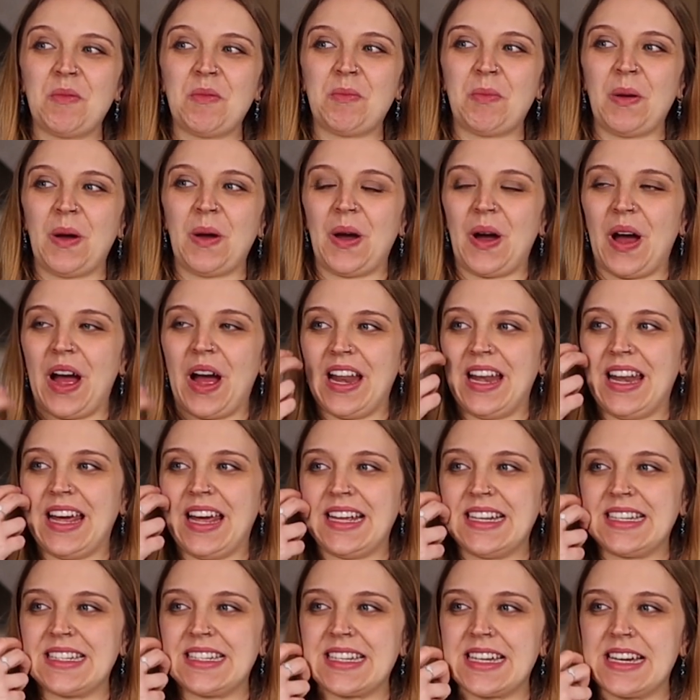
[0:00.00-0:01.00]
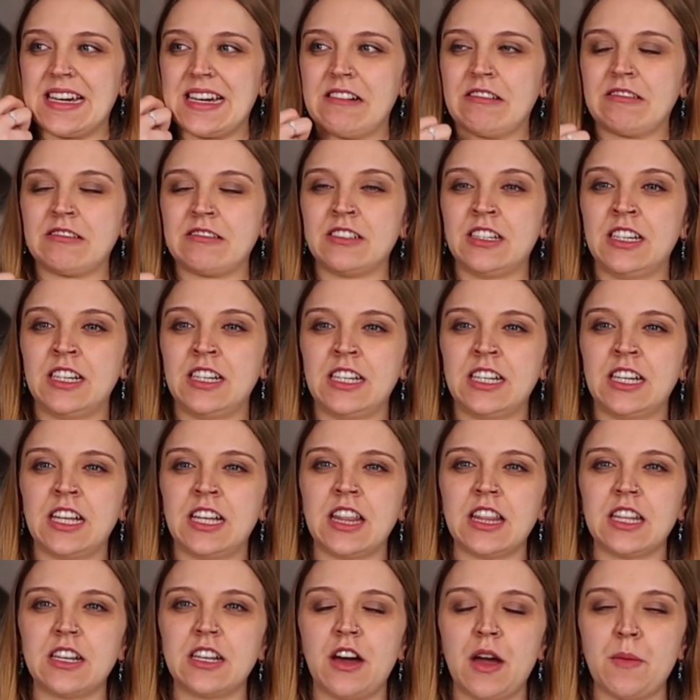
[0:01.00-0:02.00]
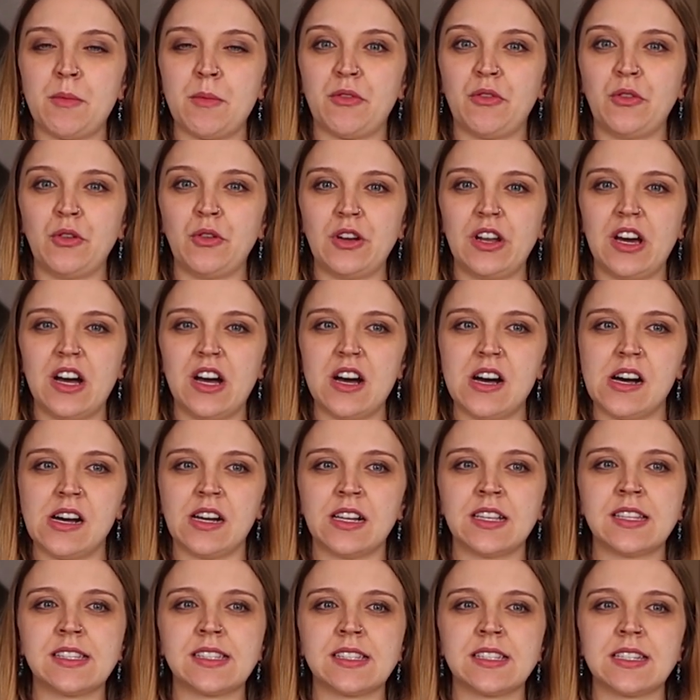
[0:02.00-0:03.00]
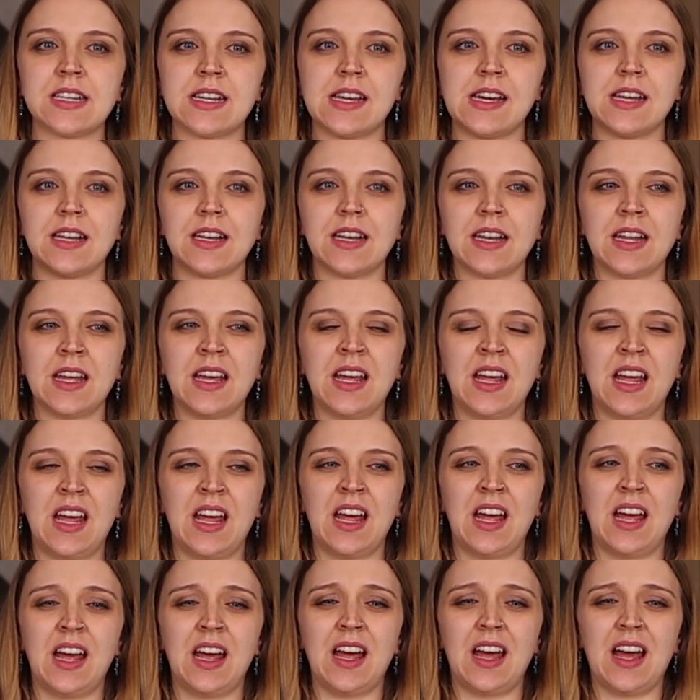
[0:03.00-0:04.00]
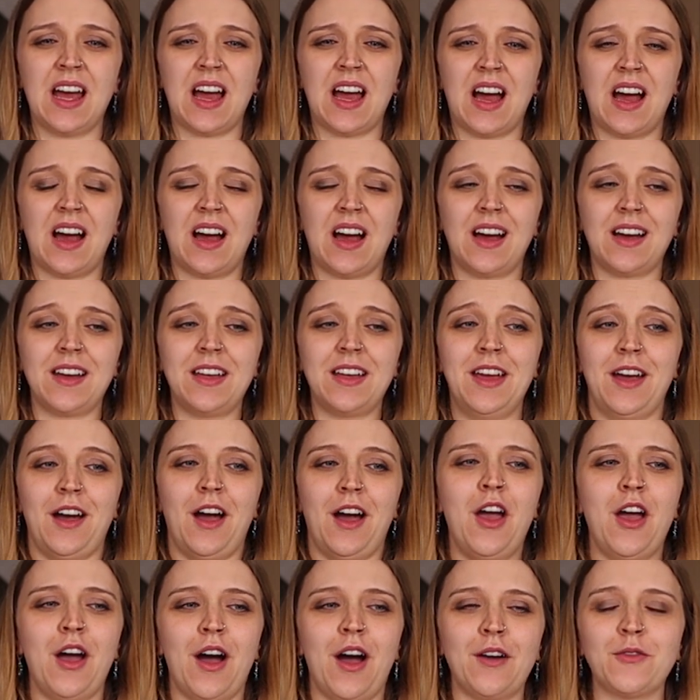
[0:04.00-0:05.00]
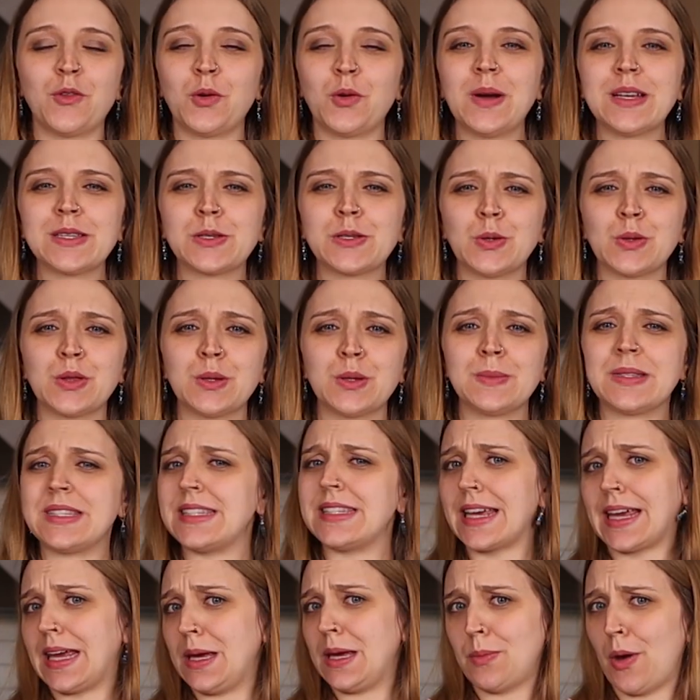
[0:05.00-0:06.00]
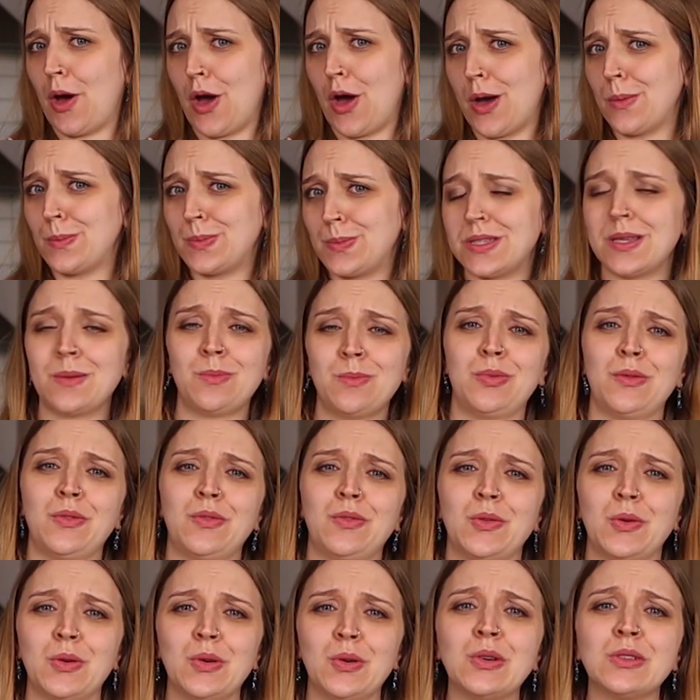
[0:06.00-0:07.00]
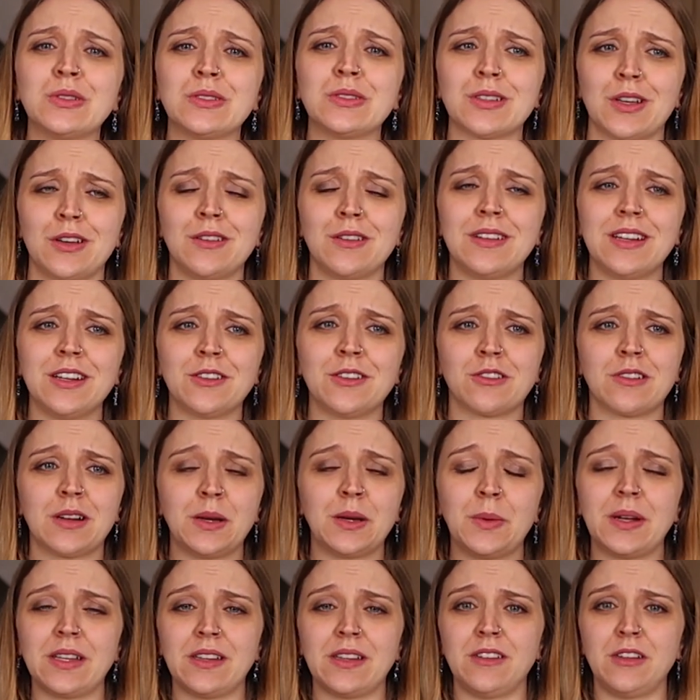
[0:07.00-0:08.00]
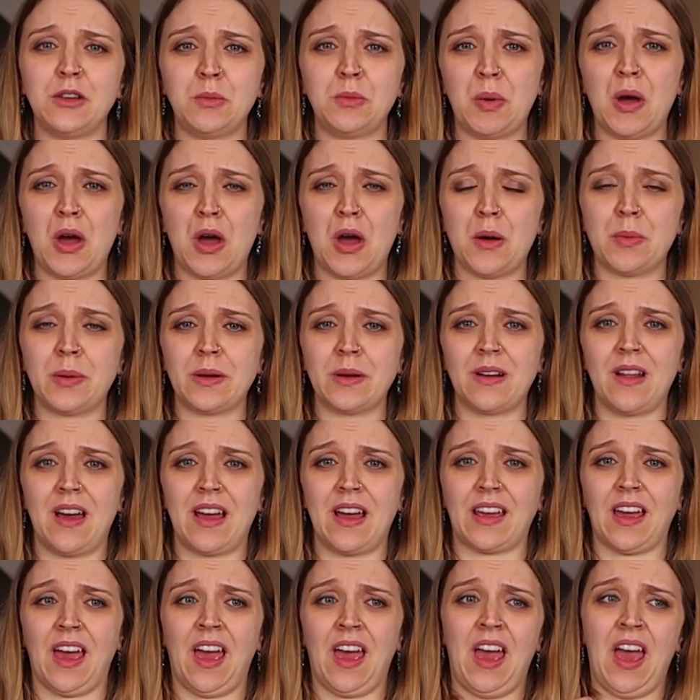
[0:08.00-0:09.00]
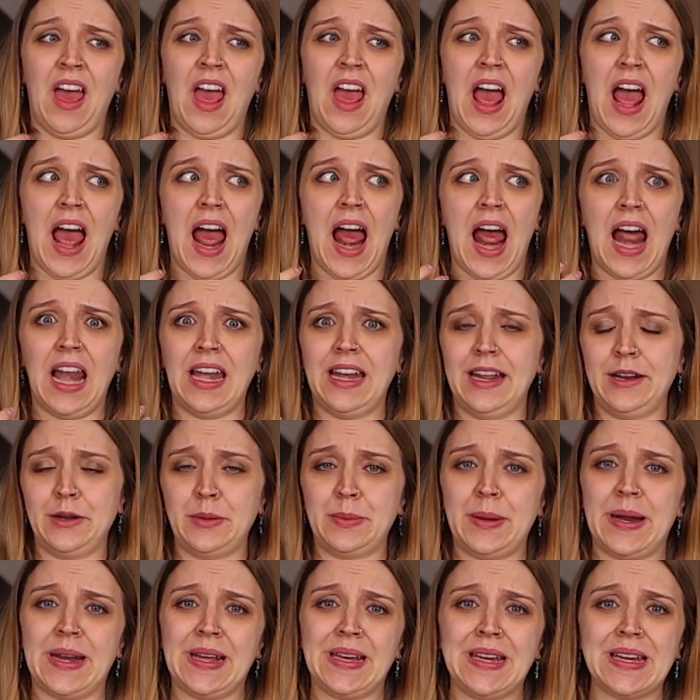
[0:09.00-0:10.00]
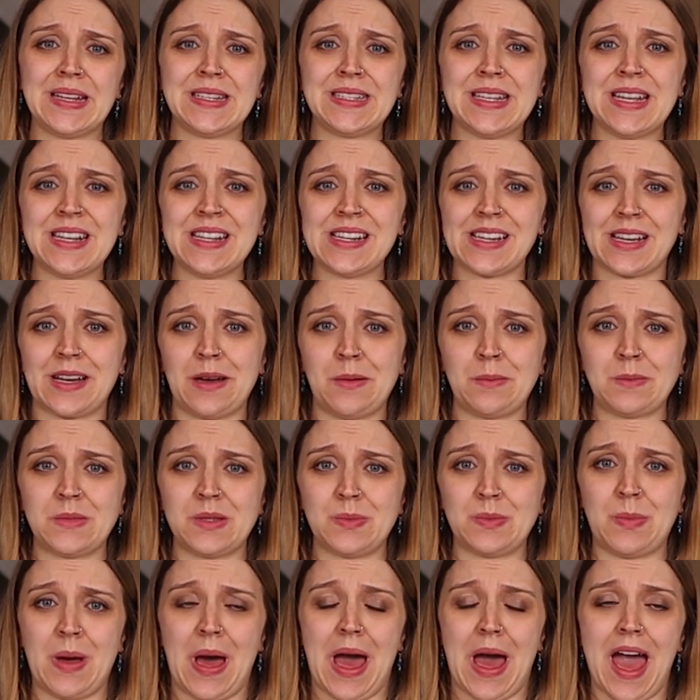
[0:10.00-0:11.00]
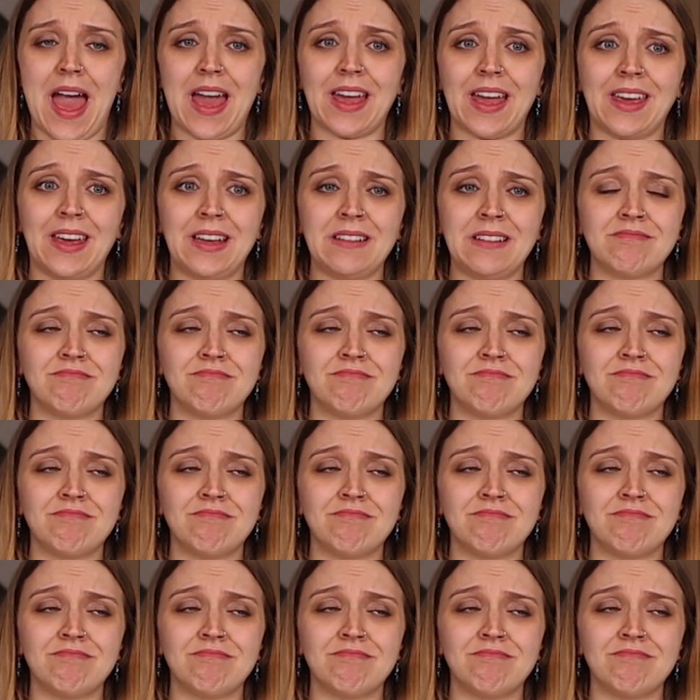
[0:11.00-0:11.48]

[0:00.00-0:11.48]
but I laid down the night before last and I've always called them sicky burps before, so literally when you burp and like a little bit of your dinner comes back,